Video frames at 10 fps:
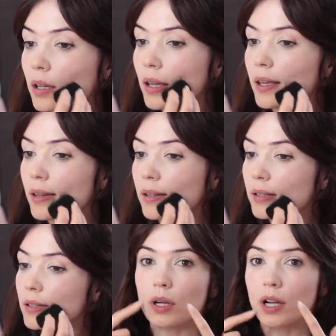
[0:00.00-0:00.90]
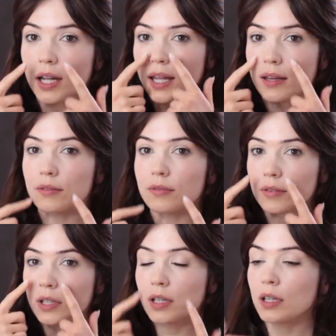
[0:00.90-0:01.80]
mouth where I have
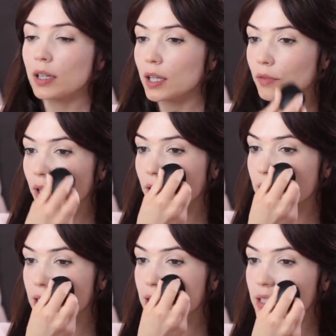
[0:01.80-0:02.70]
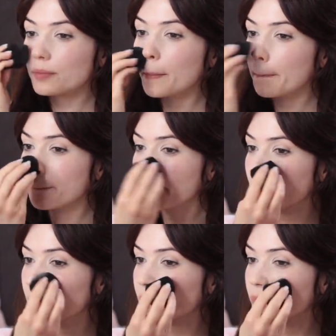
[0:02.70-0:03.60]
like redness,
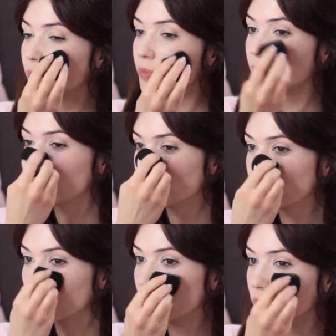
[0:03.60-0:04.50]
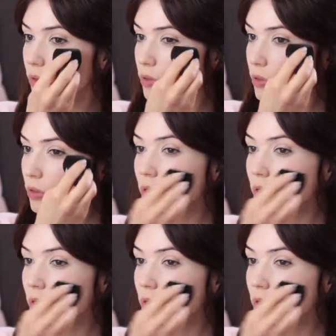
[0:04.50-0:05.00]
and then I just blend it around.